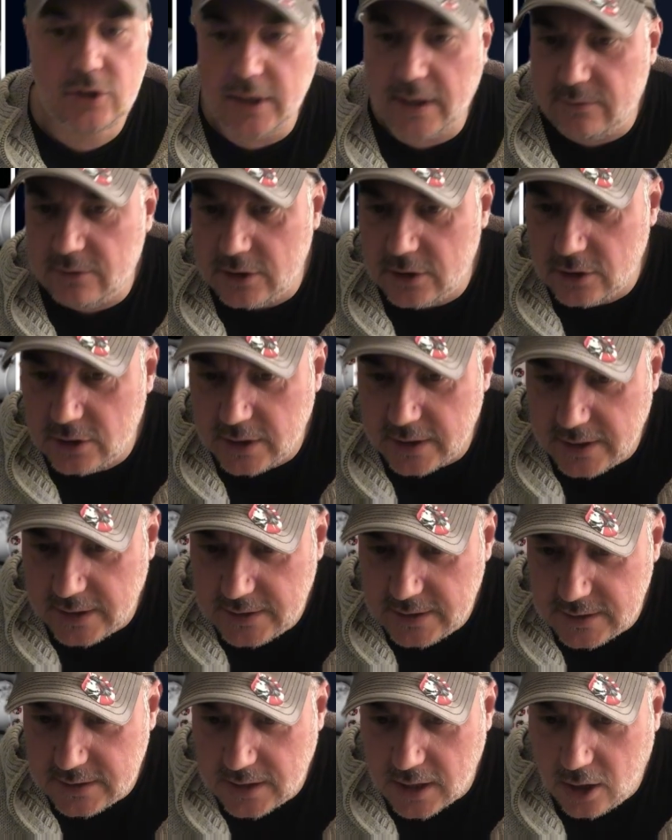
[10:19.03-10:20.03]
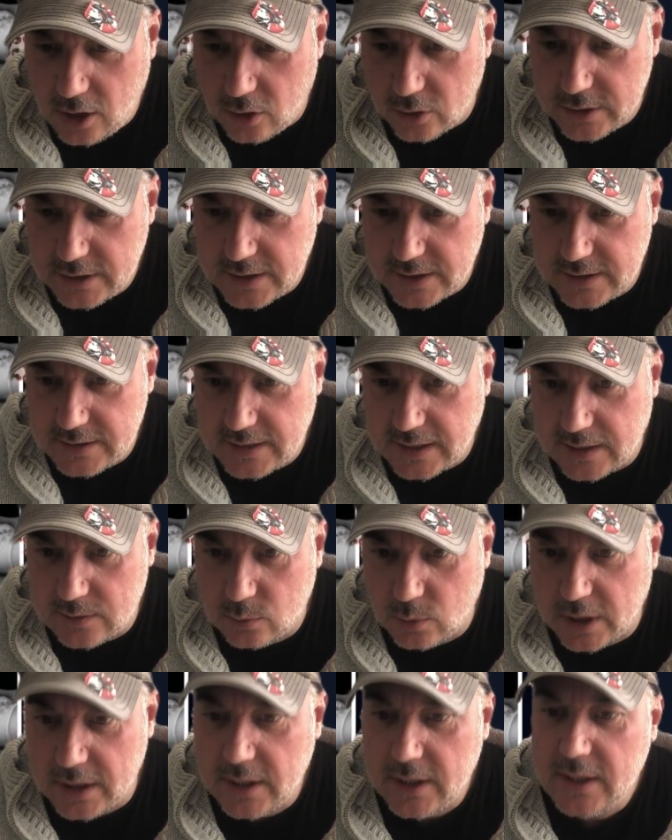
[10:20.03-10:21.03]
have a look at, this is the high detailed
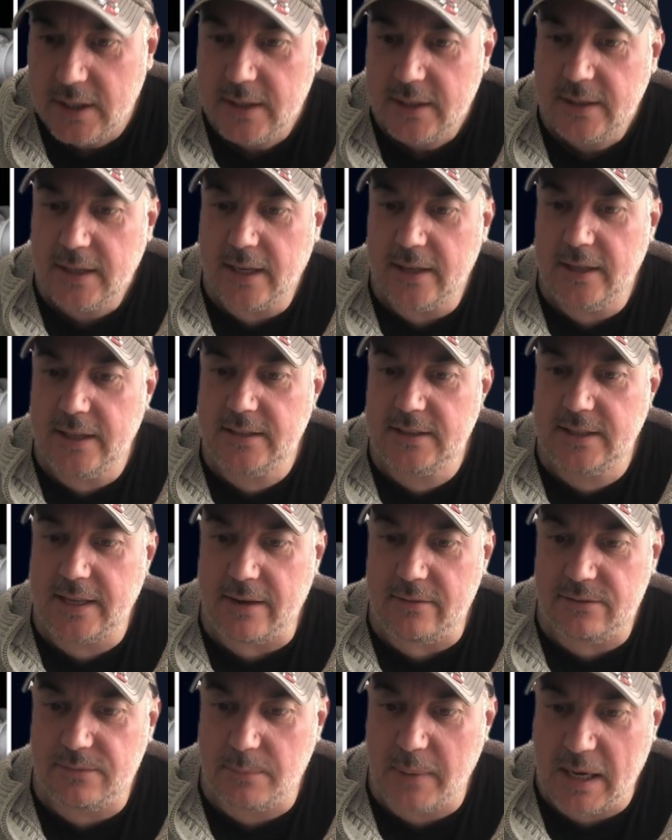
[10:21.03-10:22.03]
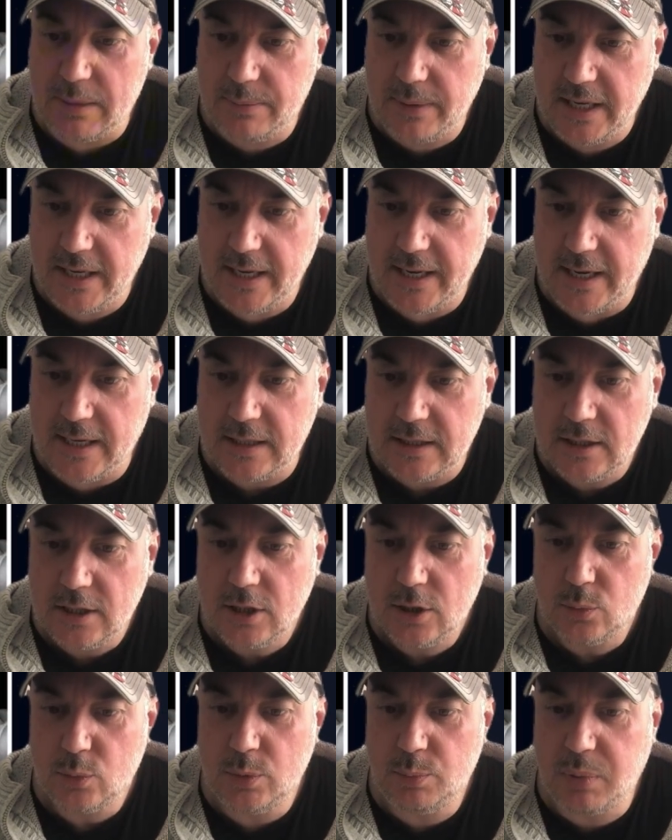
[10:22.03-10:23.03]
one. Now this depth map here
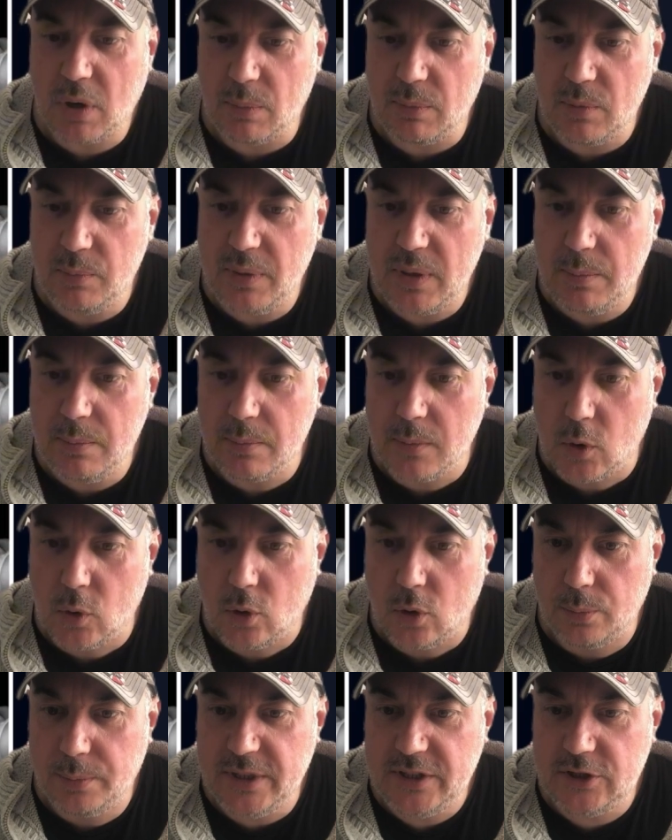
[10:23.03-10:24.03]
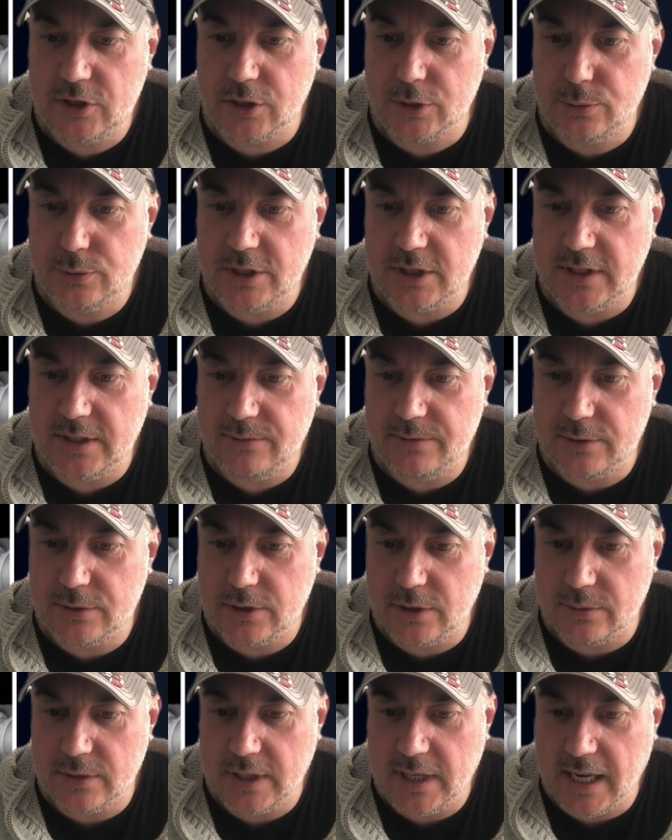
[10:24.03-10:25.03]
probably more be suited if you're
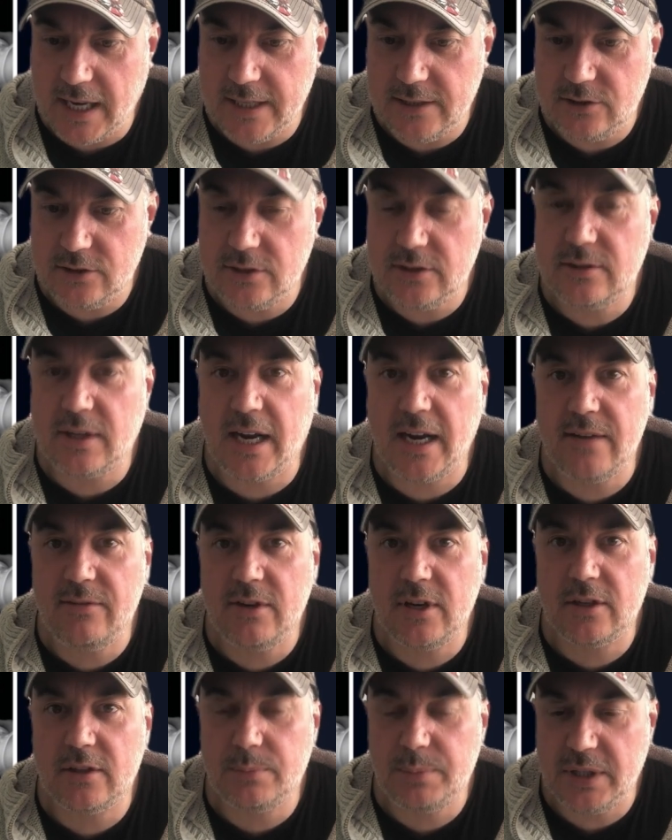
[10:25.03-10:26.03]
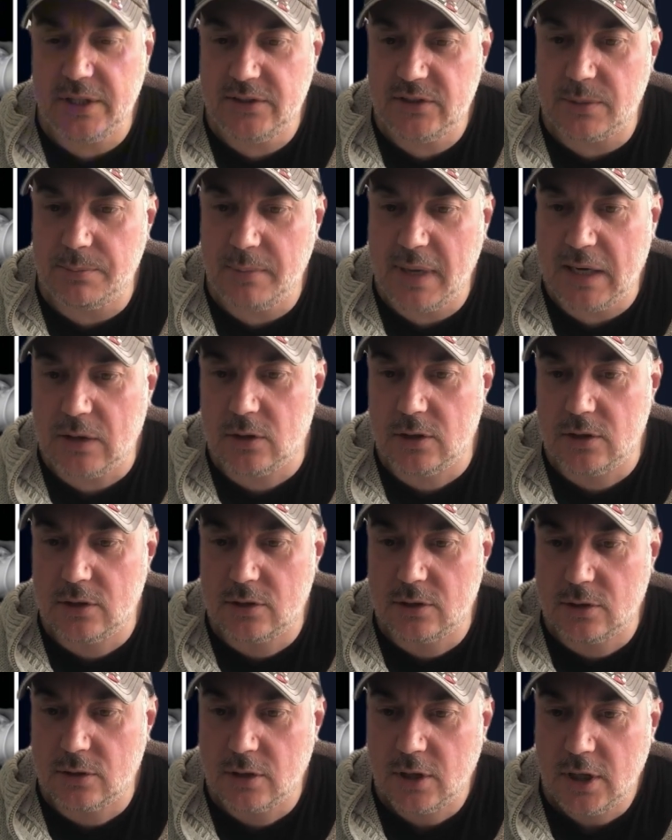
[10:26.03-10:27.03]
doing a laser engraving on a piece of metal
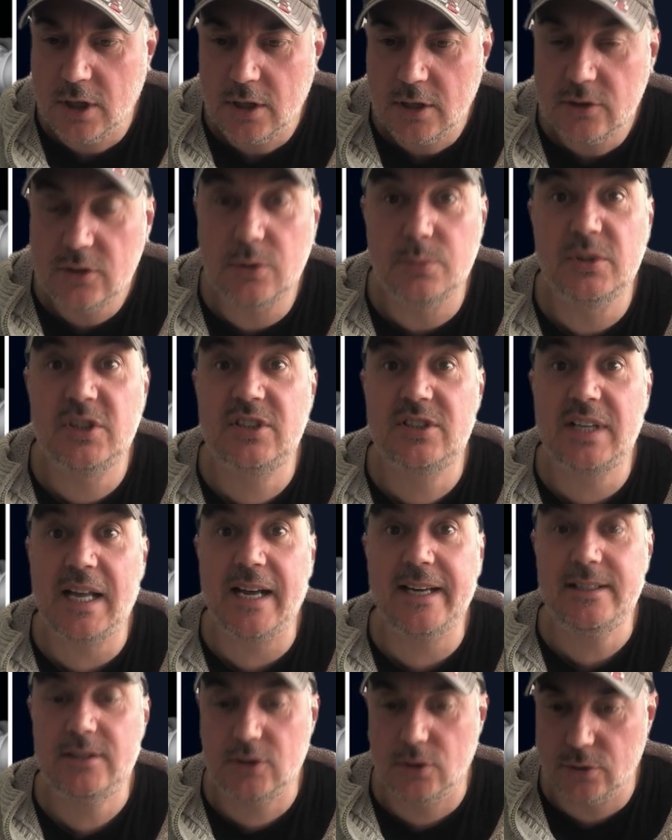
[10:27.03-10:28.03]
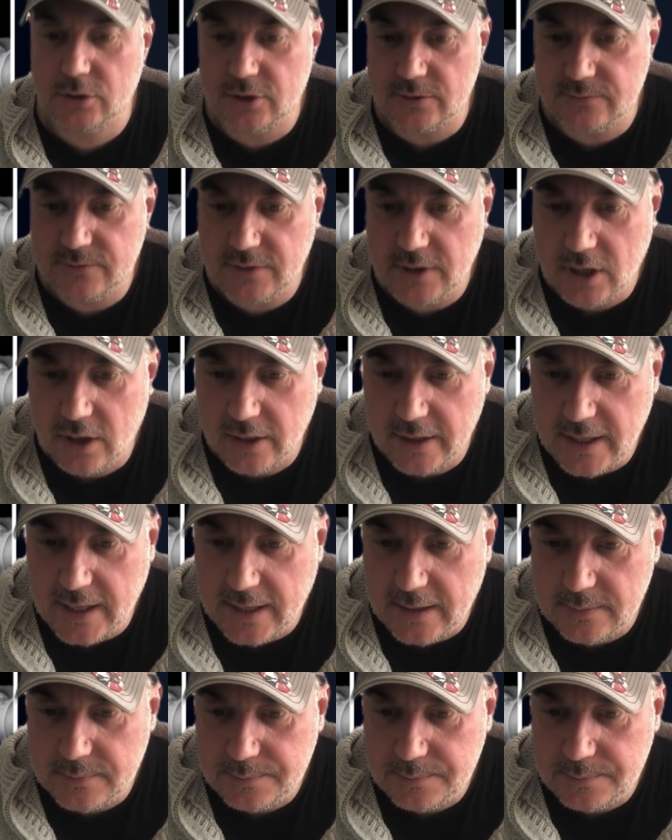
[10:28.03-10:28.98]
or some slate or something like that.